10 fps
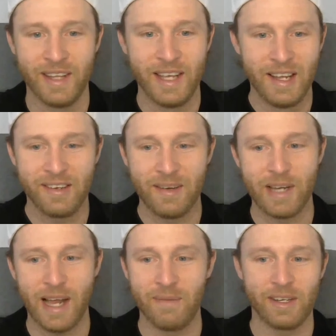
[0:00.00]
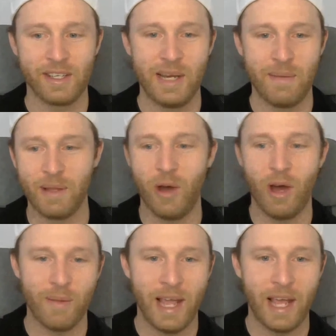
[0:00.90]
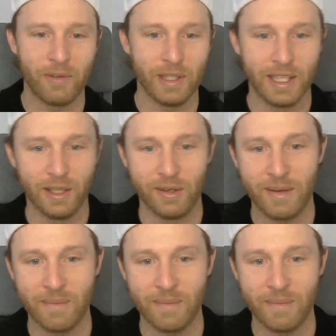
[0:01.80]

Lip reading: And sometimes it's keeping the bottom hand really loose.